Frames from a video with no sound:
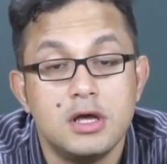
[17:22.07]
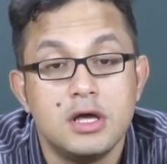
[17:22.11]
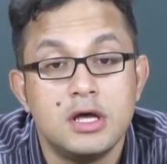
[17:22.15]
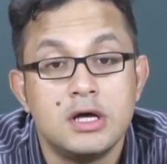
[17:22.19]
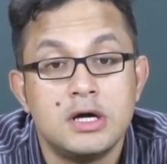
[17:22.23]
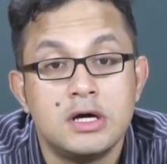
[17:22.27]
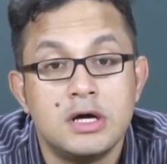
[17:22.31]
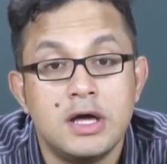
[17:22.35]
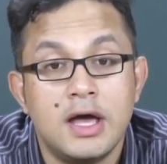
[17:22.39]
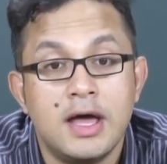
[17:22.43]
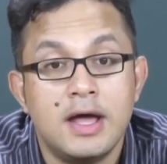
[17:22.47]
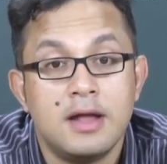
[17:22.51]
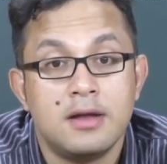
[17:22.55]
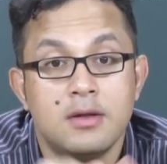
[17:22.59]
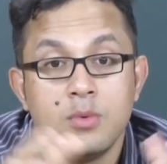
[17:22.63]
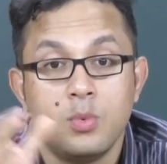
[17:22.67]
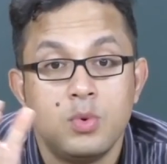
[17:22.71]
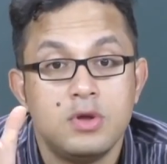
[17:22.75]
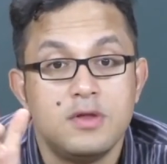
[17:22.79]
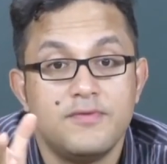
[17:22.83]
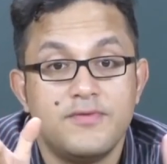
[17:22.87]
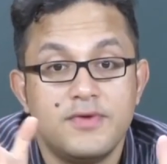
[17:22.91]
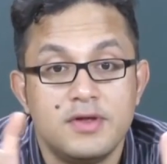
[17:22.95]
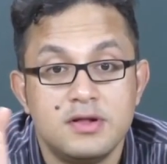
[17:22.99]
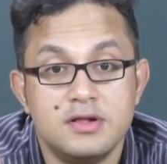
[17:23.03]
Uh, and
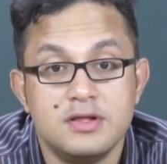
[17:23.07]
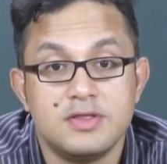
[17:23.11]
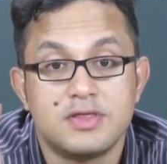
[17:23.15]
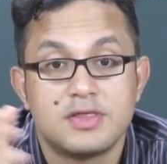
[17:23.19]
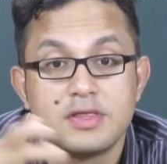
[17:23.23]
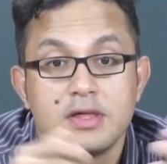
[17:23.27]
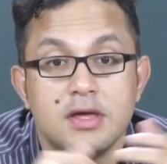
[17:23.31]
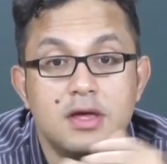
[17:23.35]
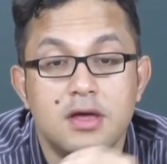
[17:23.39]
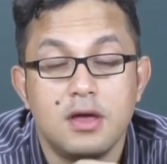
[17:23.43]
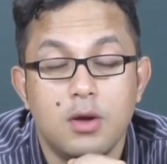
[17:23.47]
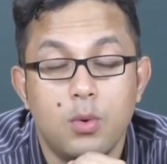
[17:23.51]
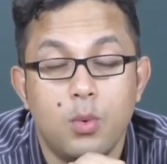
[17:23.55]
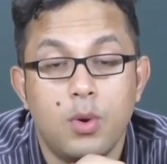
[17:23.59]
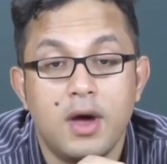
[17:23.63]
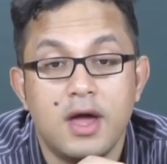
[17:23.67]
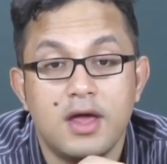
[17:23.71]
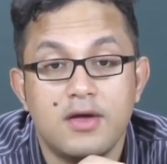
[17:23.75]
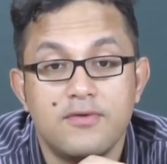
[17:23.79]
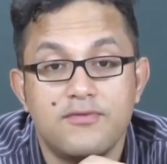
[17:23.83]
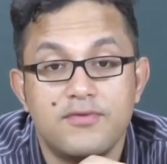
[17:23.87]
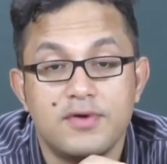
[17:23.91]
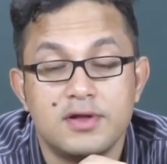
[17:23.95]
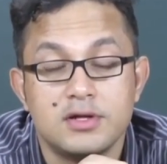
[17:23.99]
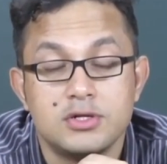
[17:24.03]
Whitfield's
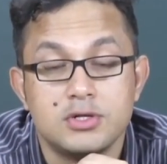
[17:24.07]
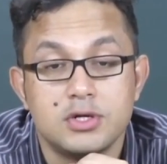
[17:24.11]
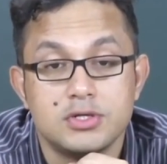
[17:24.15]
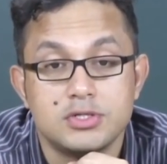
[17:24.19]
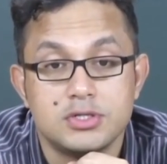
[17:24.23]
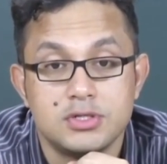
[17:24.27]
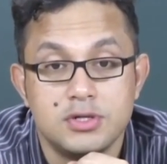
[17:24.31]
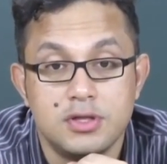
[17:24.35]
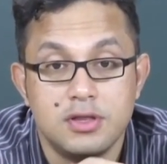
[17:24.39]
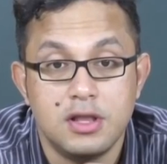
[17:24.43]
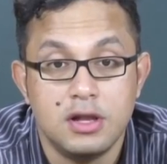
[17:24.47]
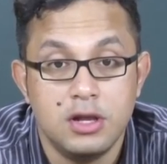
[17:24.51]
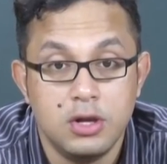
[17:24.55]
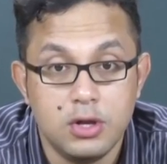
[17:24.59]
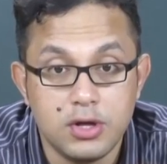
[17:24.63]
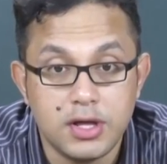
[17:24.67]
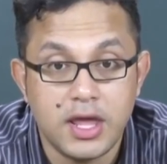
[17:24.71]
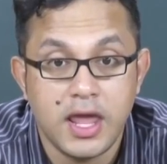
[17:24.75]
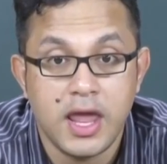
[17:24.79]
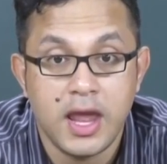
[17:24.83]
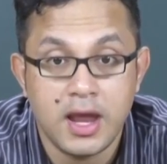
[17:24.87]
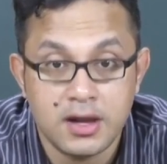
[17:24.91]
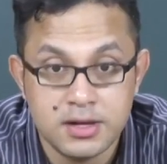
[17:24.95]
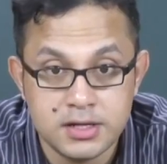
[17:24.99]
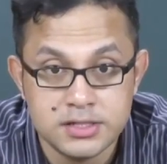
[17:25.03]
wife and daughters
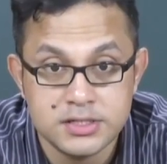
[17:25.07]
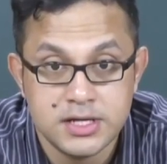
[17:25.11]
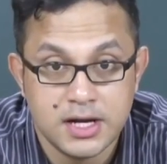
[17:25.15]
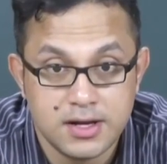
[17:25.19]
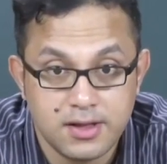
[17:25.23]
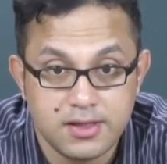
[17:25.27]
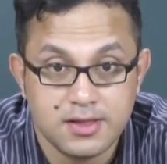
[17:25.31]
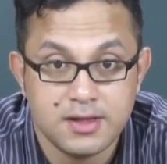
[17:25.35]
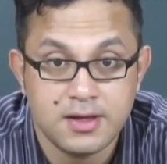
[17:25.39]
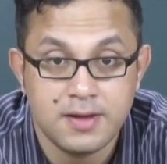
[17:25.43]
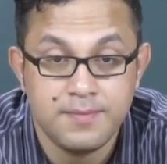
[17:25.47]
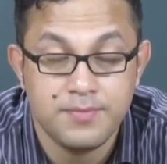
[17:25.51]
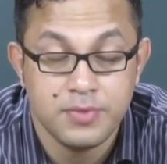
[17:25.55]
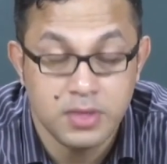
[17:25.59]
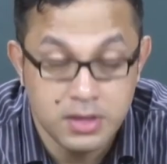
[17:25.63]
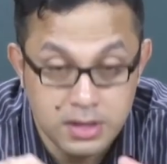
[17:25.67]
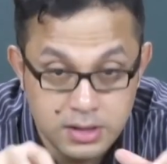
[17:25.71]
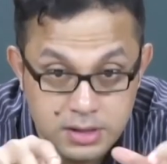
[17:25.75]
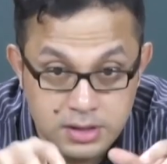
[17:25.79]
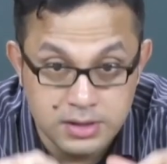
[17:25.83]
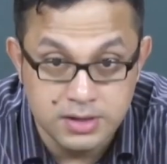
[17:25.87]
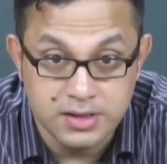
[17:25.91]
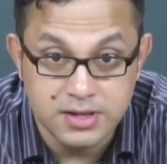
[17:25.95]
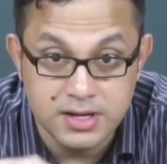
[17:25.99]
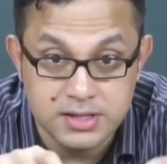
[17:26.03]
looking at the dead son
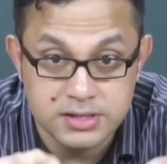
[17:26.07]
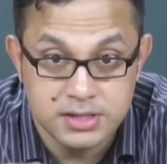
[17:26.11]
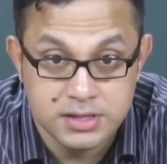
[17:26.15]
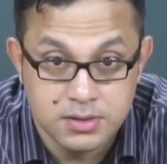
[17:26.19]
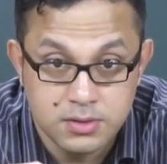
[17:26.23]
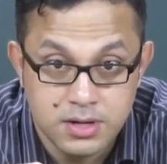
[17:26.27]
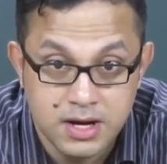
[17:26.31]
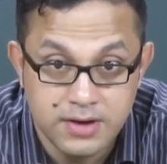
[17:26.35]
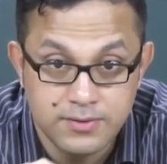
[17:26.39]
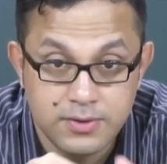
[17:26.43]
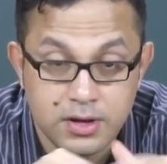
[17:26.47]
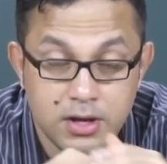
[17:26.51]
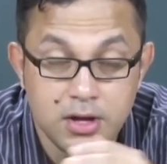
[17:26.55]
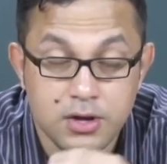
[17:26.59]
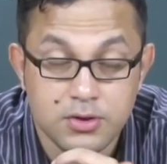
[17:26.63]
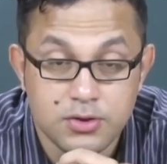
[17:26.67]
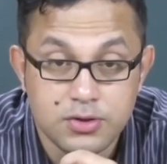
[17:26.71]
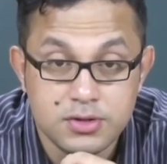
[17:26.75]
inside the grave.